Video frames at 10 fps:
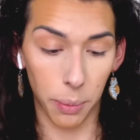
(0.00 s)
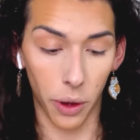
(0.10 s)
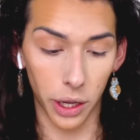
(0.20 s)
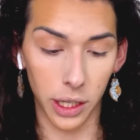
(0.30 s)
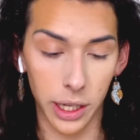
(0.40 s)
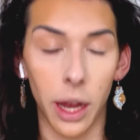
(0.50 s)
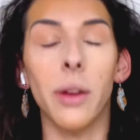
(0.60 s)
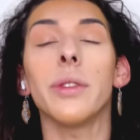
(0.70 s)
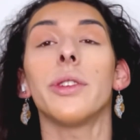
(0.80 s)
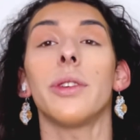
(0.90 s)
product
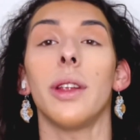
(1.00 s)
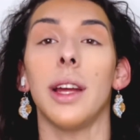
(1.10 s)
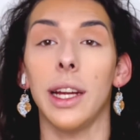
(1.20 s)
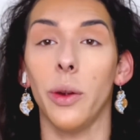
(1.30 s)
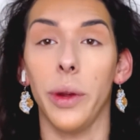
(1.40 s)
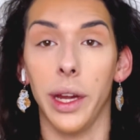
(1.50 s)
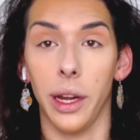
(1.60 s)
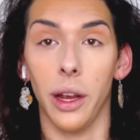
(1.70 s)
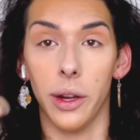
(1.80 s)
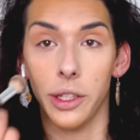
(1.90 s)
down, so later we can
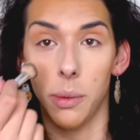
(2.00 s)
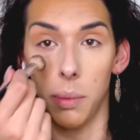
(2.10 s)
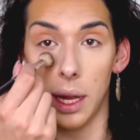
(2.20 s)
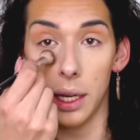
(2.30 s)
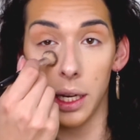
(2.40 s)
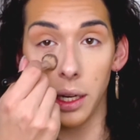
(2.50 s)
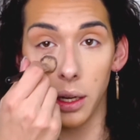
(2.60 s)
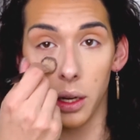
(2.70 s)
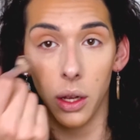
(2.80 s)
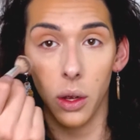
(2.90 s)
go into blending,
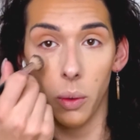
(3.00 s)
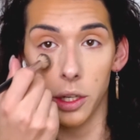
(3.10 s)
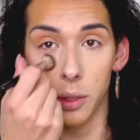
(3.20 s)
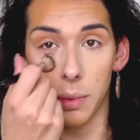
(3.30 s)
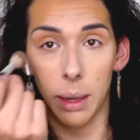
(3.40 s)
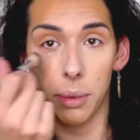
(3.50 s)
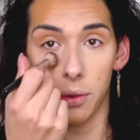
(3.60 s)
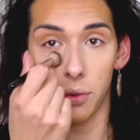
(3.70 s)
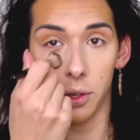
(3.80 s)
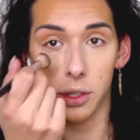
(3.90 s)
which is my
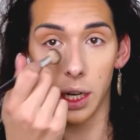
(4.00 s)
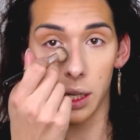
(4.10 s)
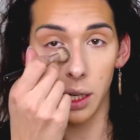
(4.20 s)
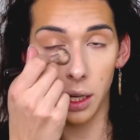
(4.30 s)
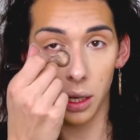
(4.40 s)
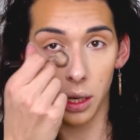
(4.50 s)
preferred technique.